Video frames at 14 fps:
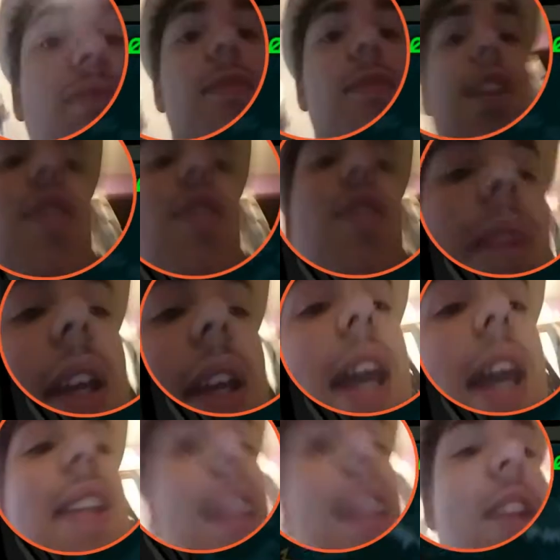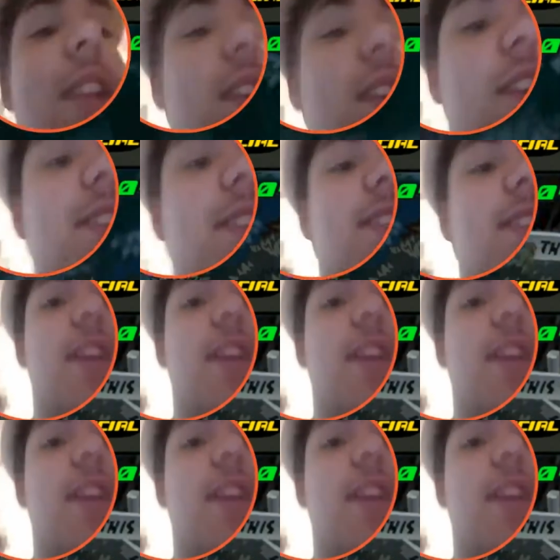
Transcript: It's gonna be a cat scene on here, isn't there?